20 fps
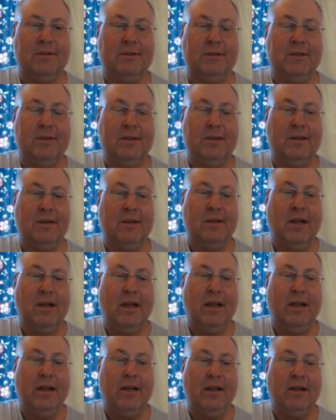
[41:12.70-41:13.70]

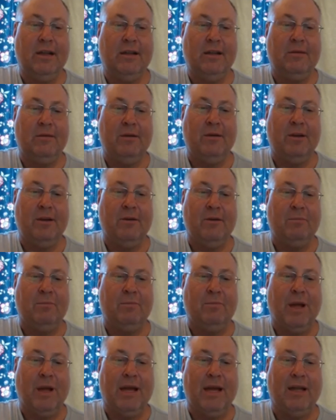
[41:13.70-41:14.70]
And you're back in
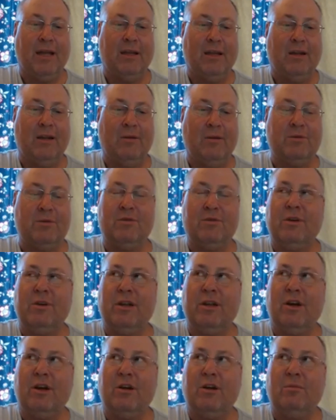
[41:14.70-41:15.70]
home sweet home.
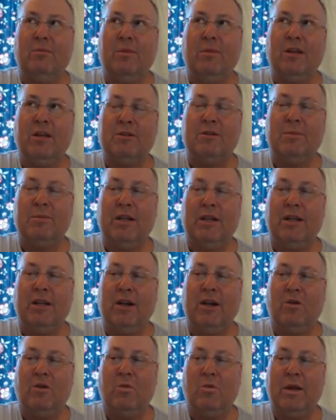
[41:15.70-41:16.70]
It's been there a week,
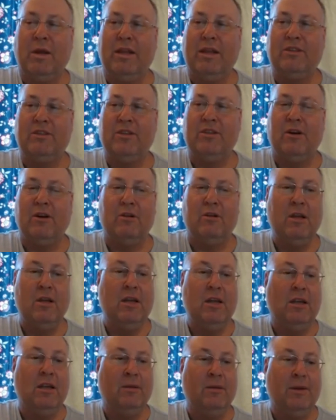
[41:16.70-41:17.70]
so let me
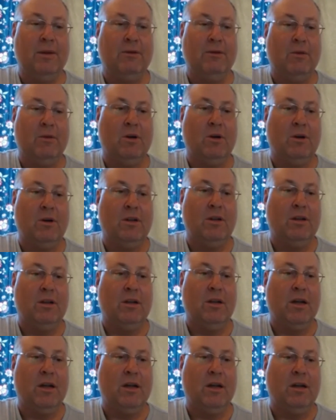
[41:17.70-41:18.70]
roll a uh,
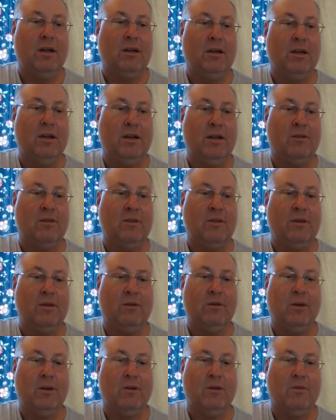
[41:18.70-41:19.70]
D3 real quick
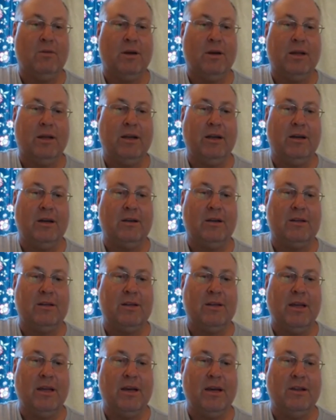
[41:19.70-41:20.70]
here and see how they're
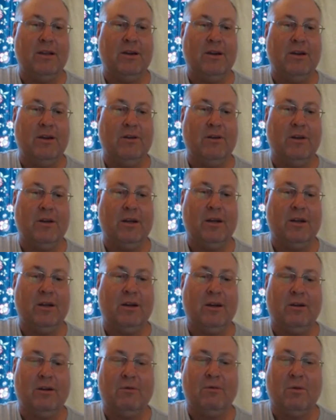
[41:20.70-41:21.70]
doing on their work
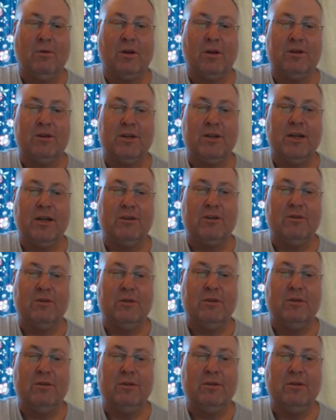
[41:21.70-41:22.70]
schedule.
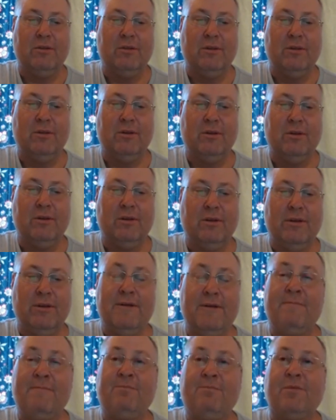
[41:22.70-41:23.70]

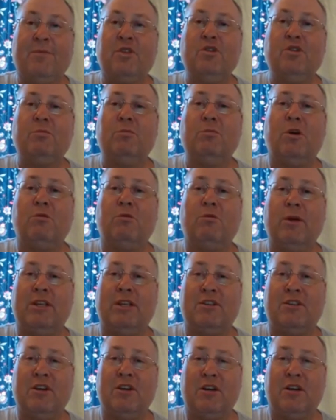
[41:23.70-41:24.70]
Two more weeks,
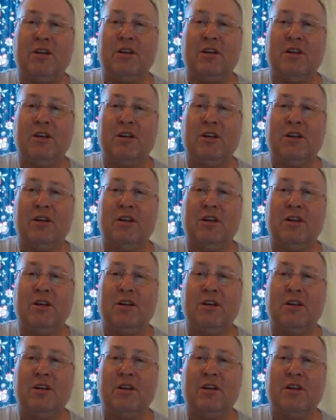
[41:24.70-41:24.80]
Turkish.